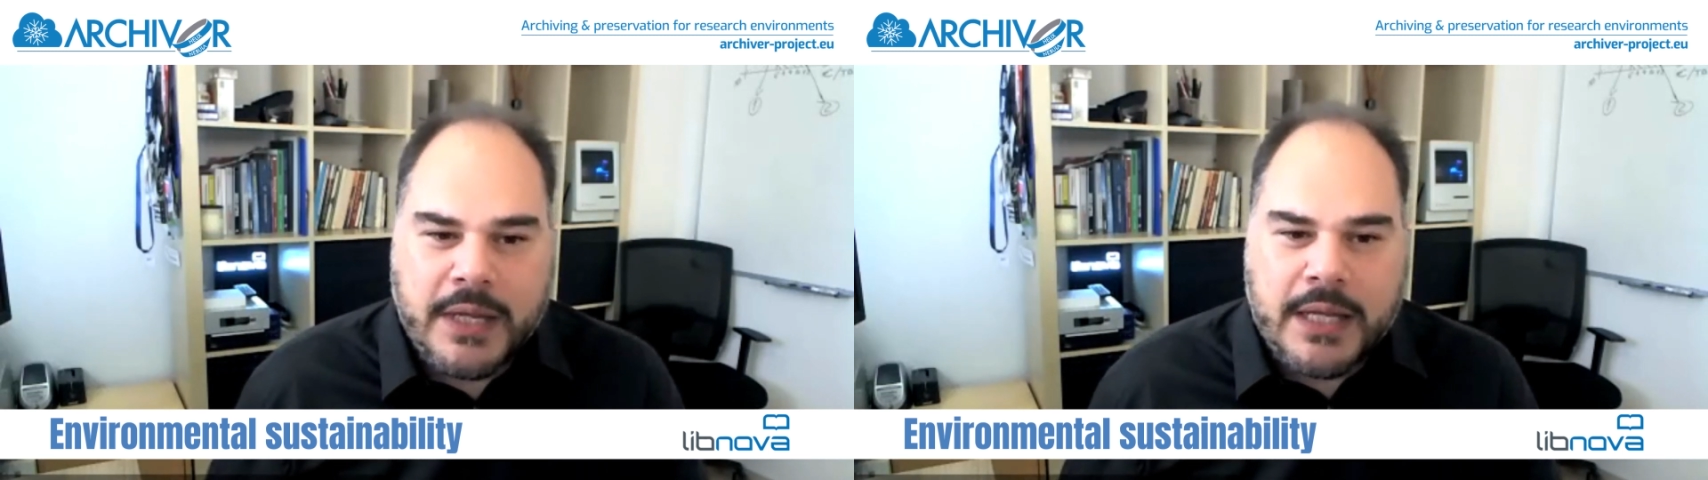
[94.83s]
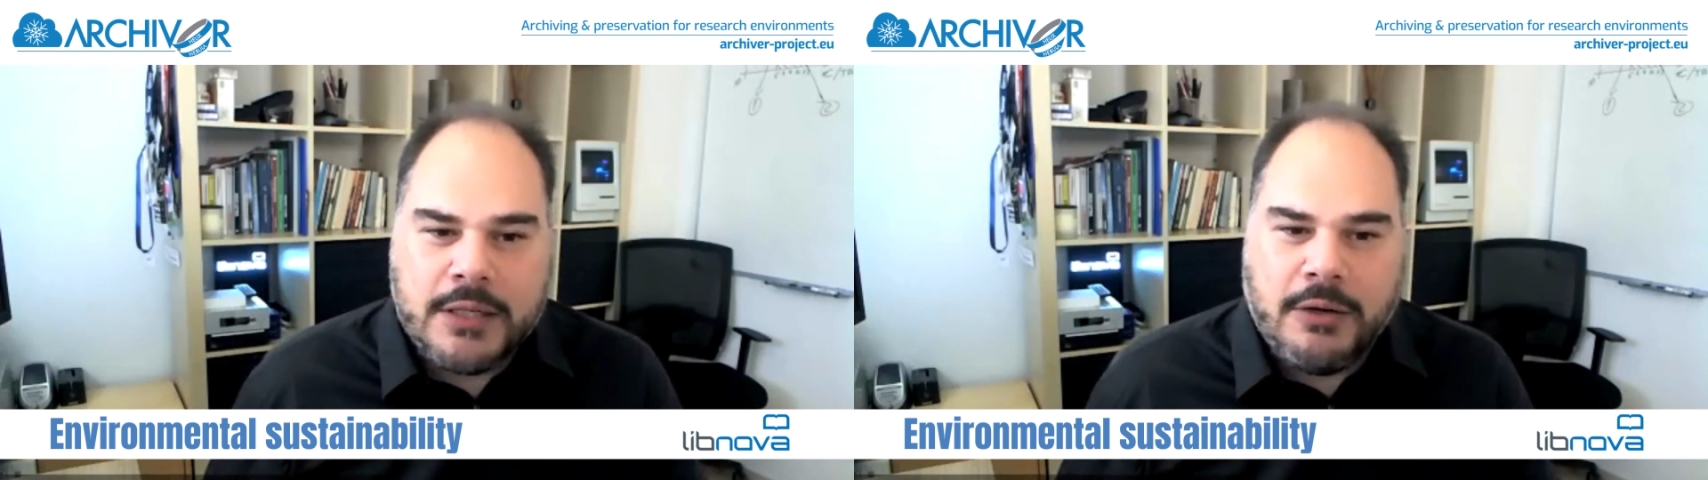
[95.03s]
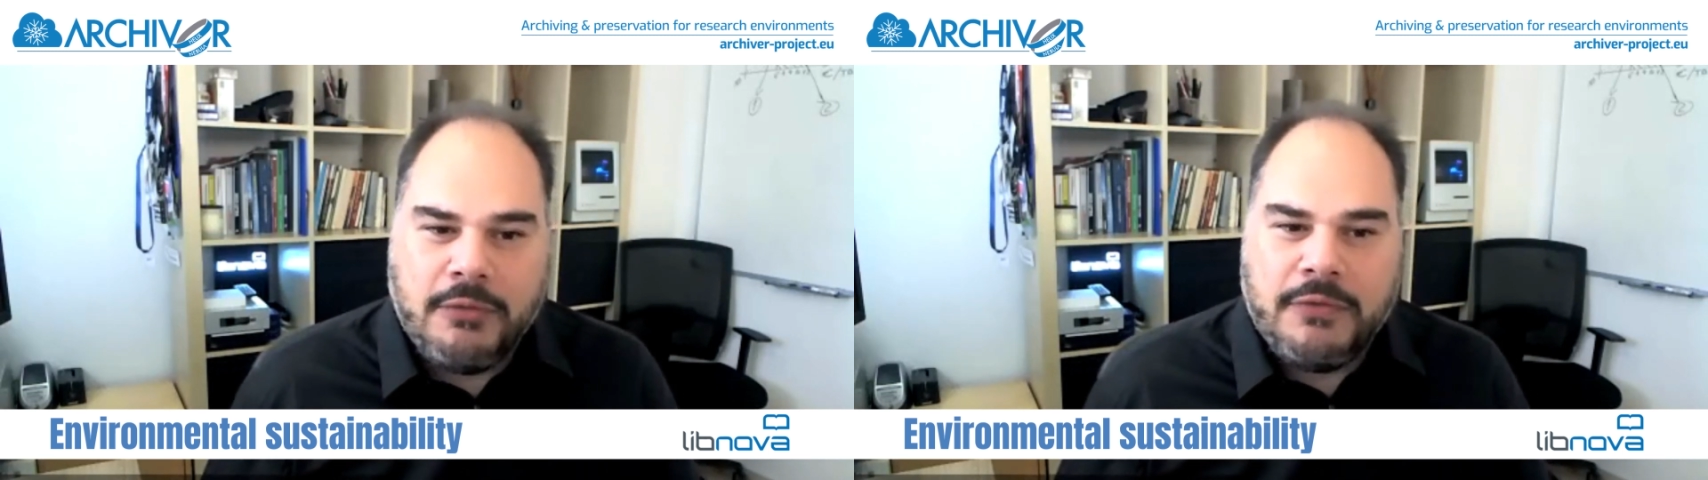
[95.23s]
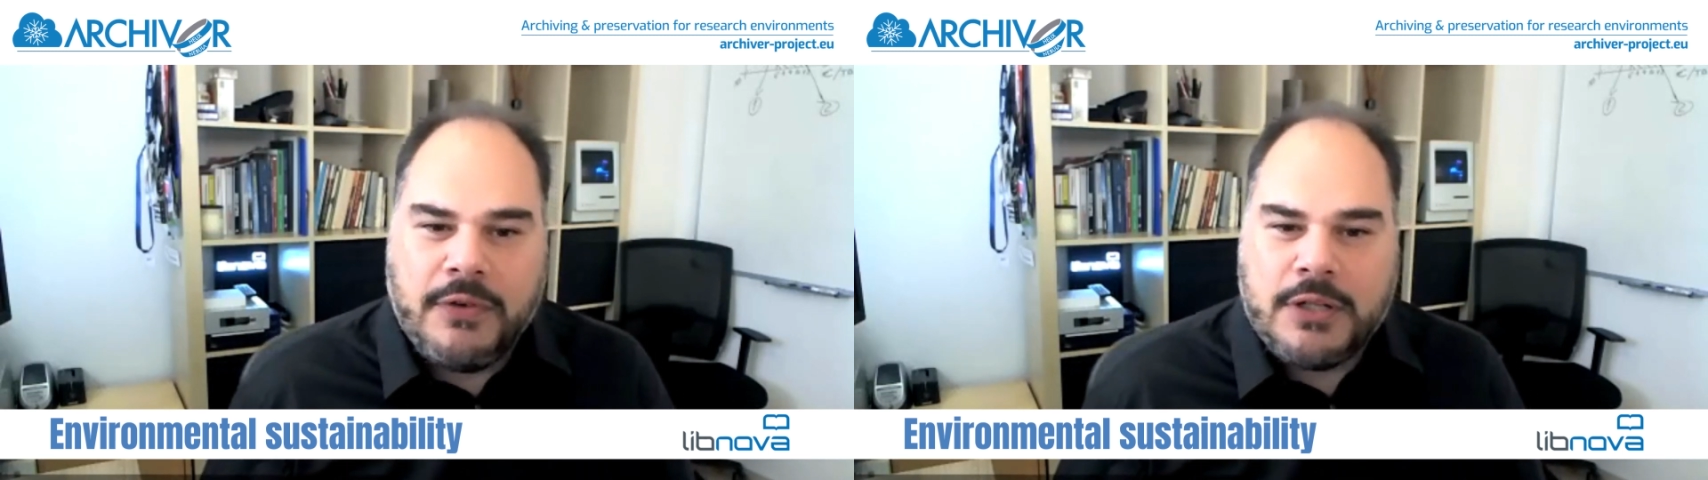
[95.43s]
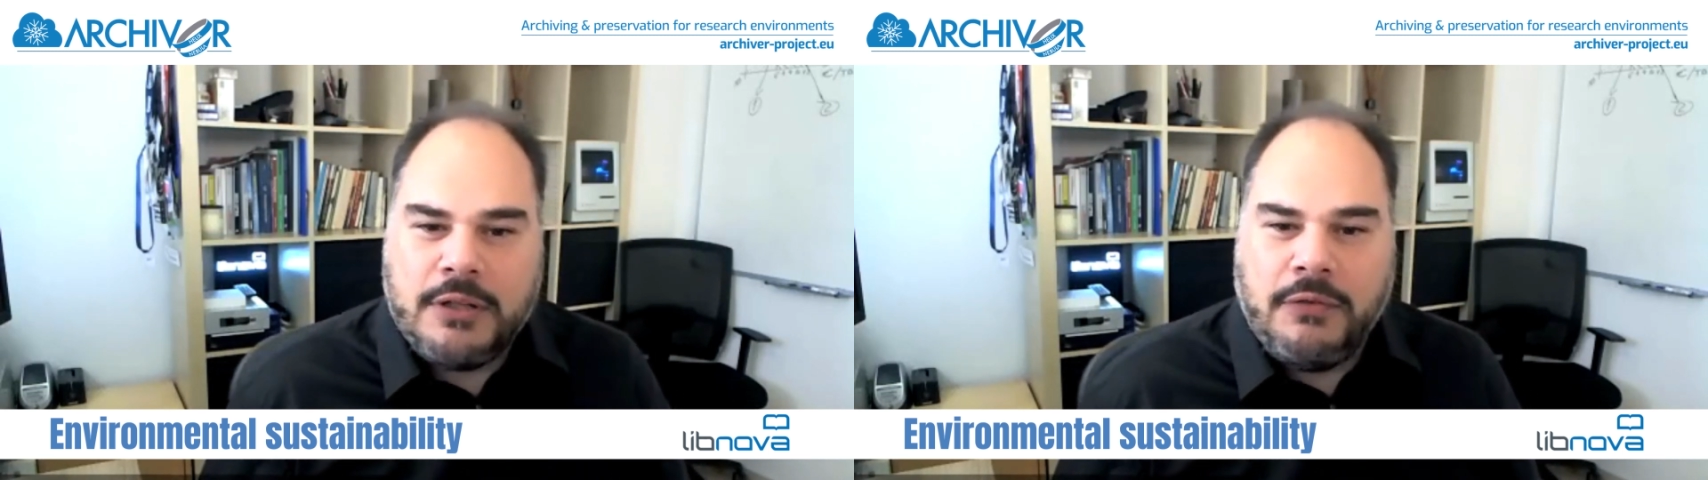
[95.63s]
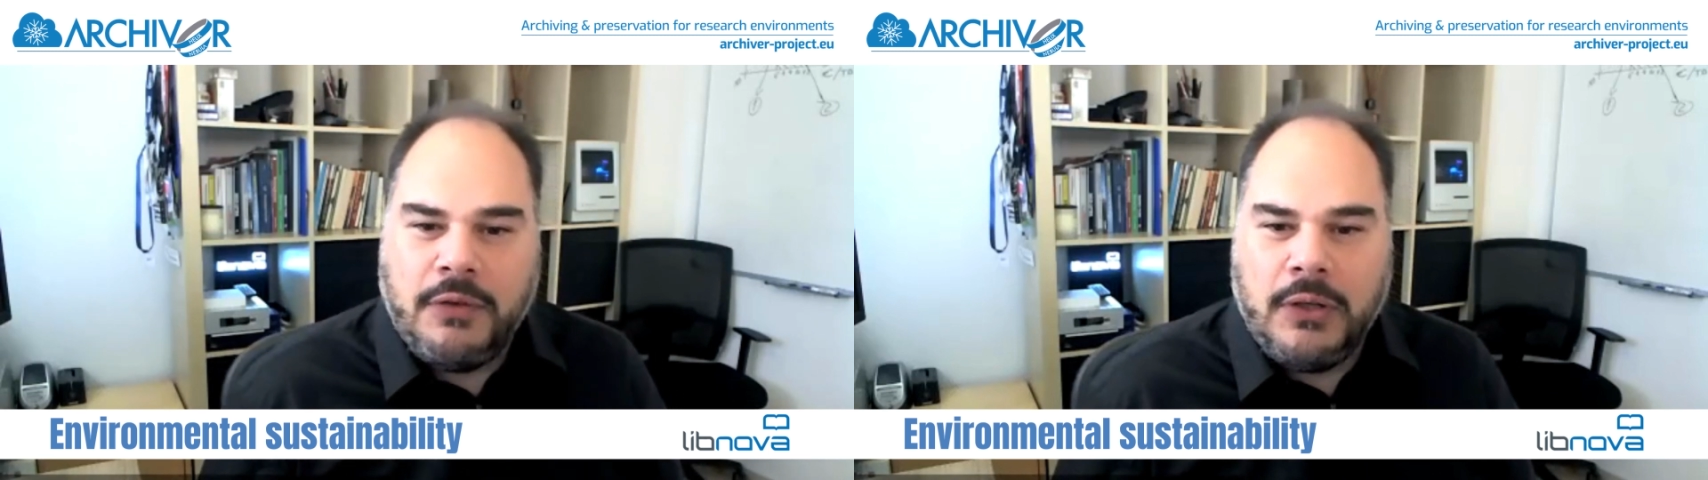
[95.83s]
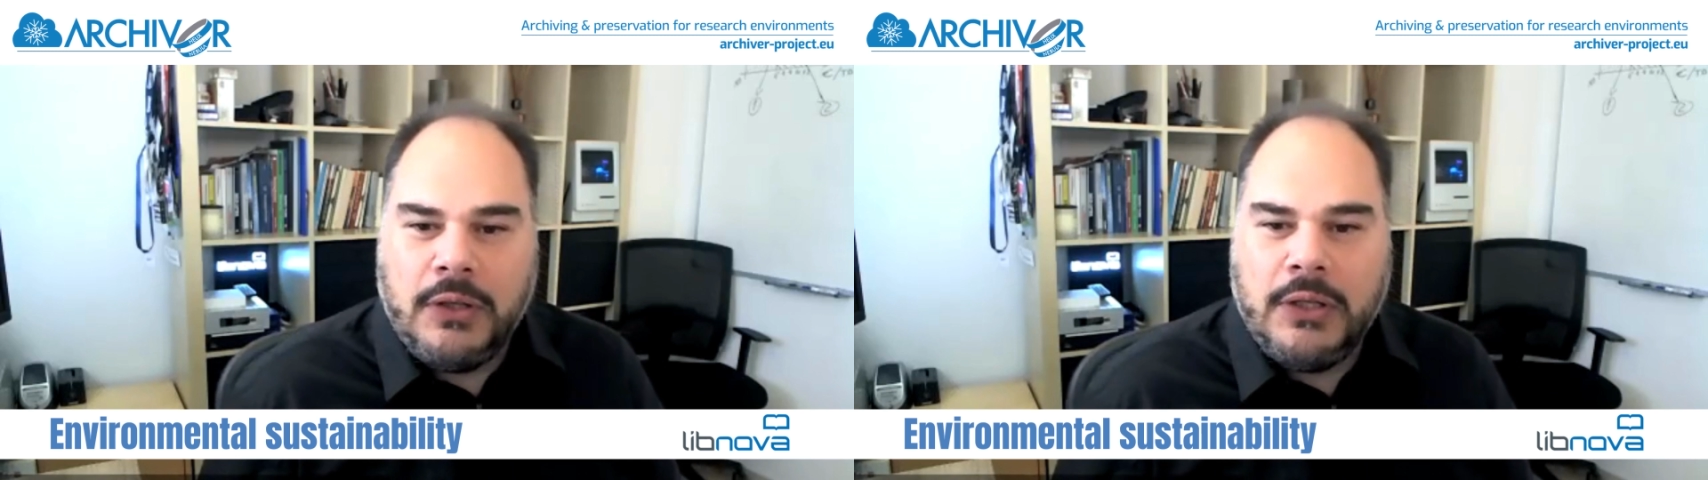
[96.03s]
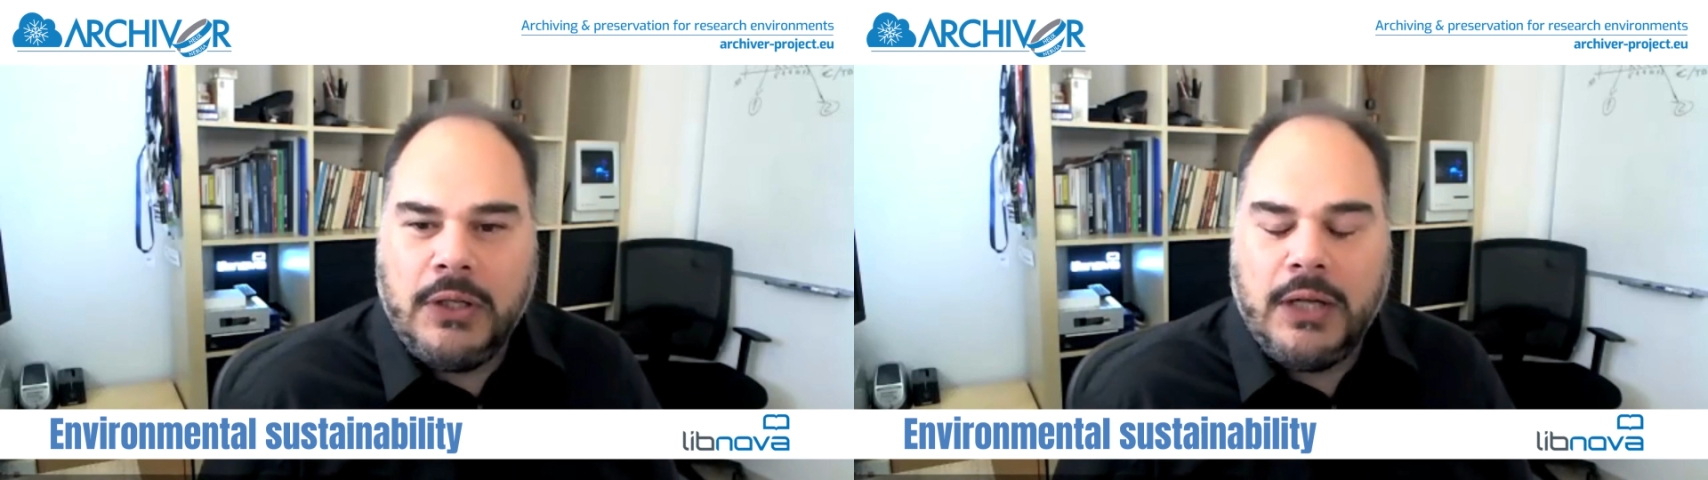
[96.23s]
So first of all,